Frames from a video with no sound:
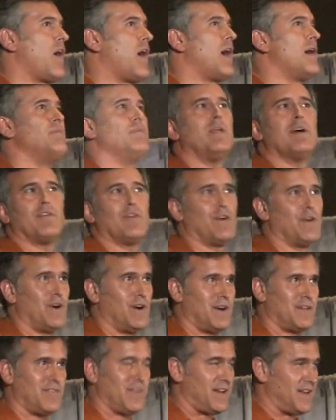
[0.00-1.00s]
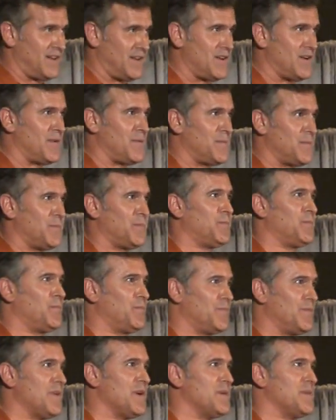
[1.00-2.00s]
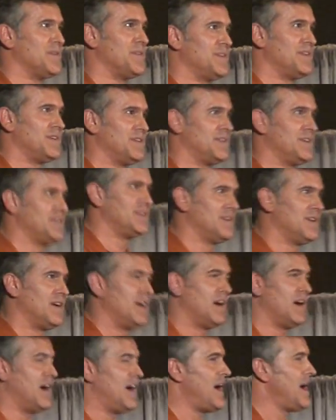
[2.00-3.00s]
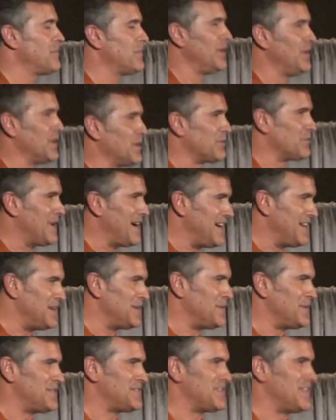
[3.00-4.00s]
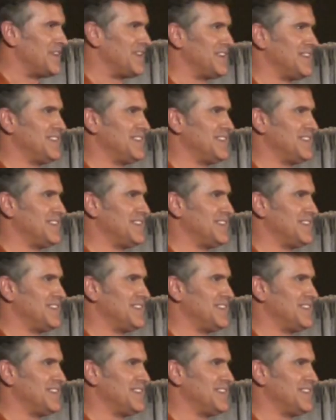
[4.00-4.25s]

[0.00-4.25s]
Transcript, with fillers: I've never heard of it. No, no. I'm gonna look right into it. Sorry.